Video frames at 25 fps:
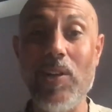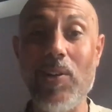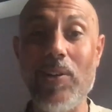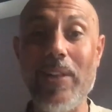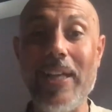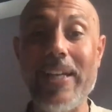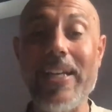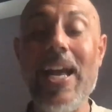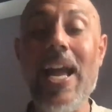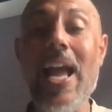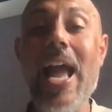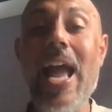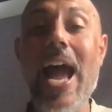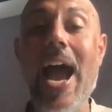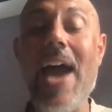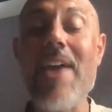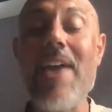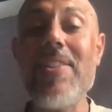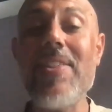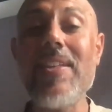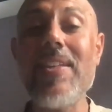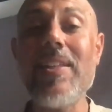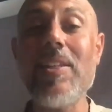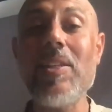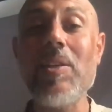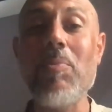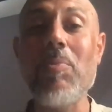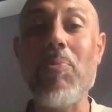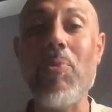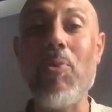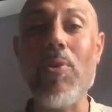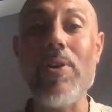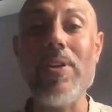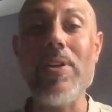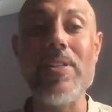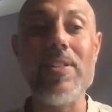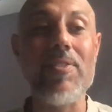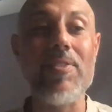I think that
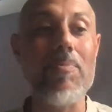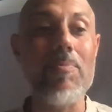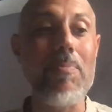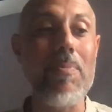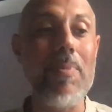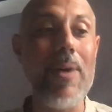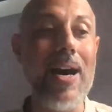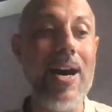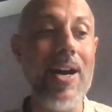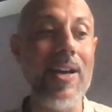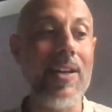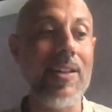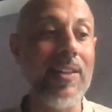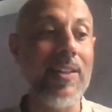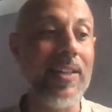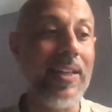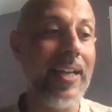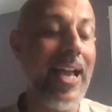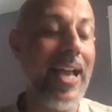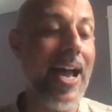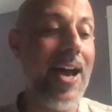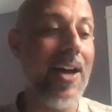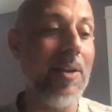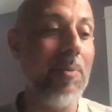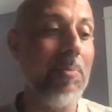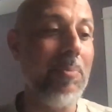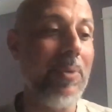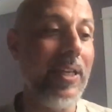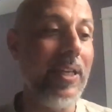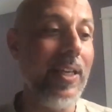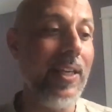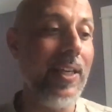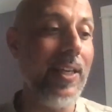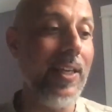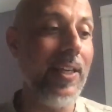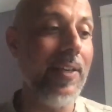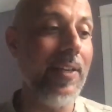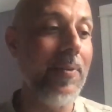the importance of modeling how
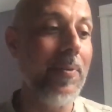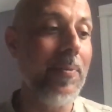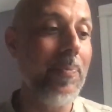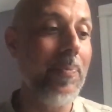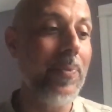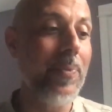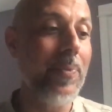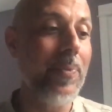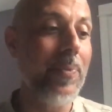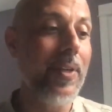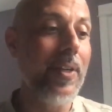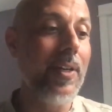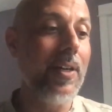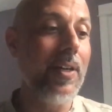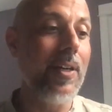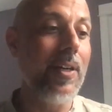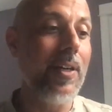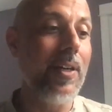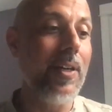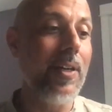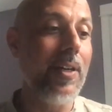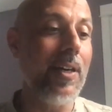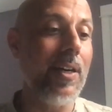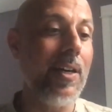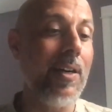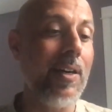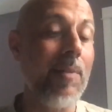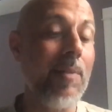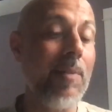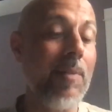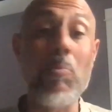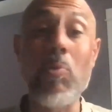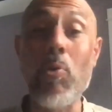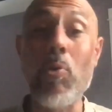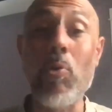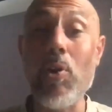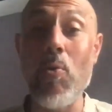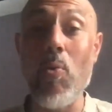to be
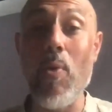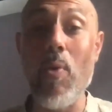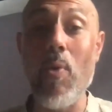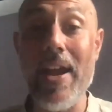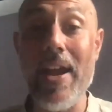more